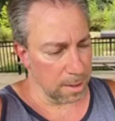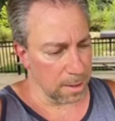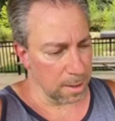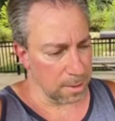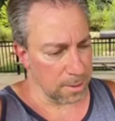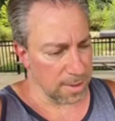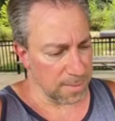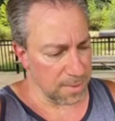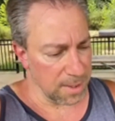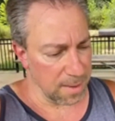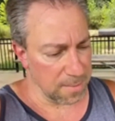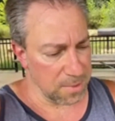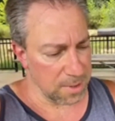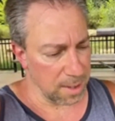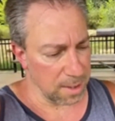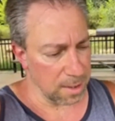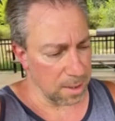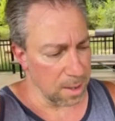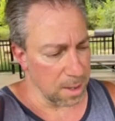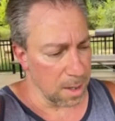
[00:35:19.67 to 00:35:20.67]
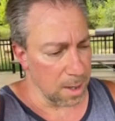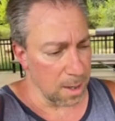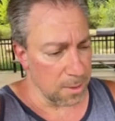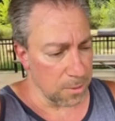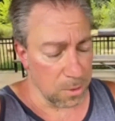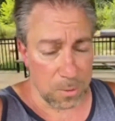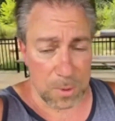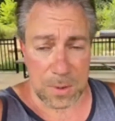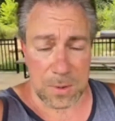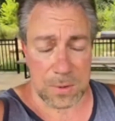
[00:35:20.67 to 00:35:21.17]
sometimes I
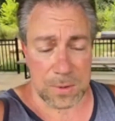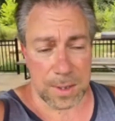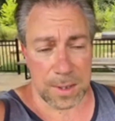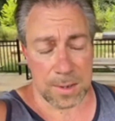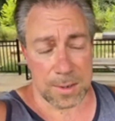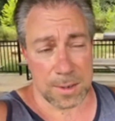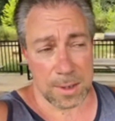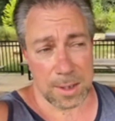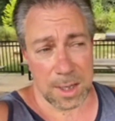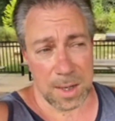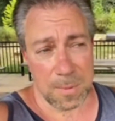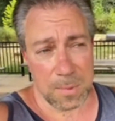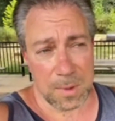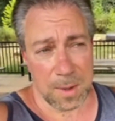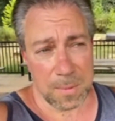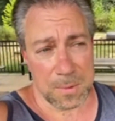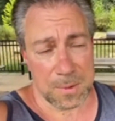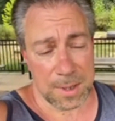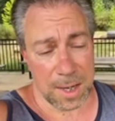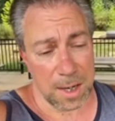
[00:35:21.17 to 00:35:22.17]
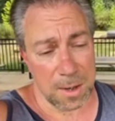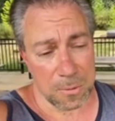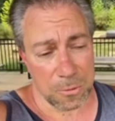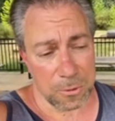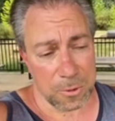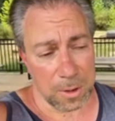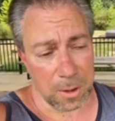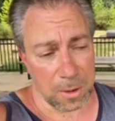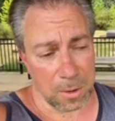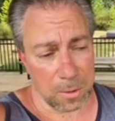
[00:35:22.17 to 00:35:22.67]
do these things to keep them safe,
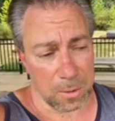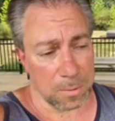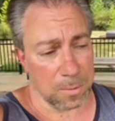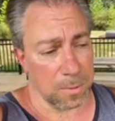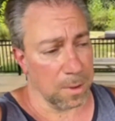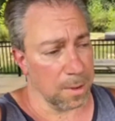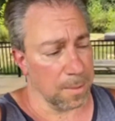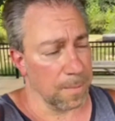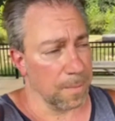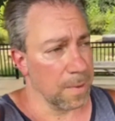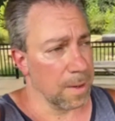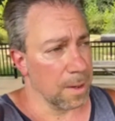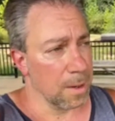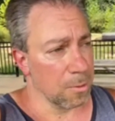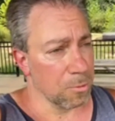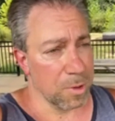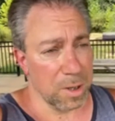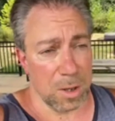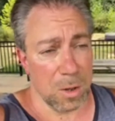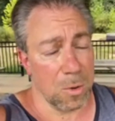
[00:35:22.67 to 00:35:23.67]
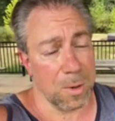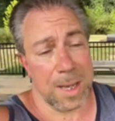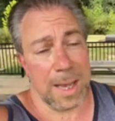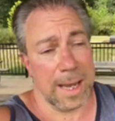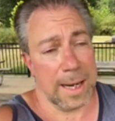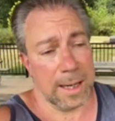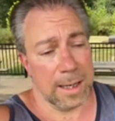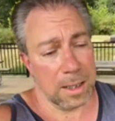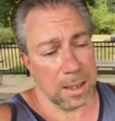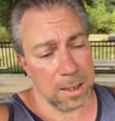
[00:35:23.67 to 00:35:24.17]

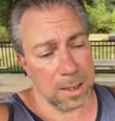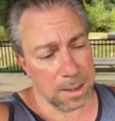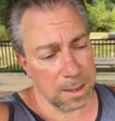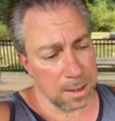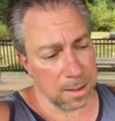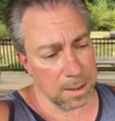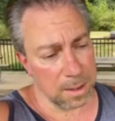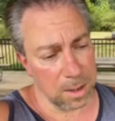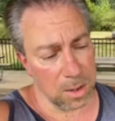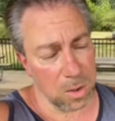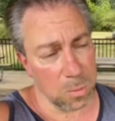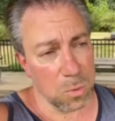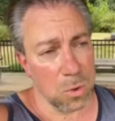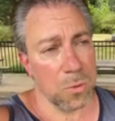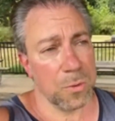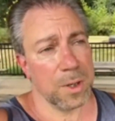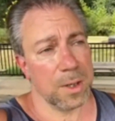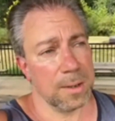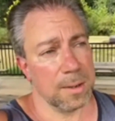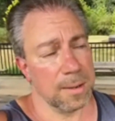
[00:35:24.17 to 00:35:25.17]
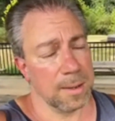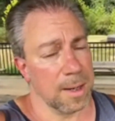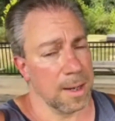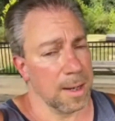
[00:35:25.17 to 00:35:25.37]
relocating, moving.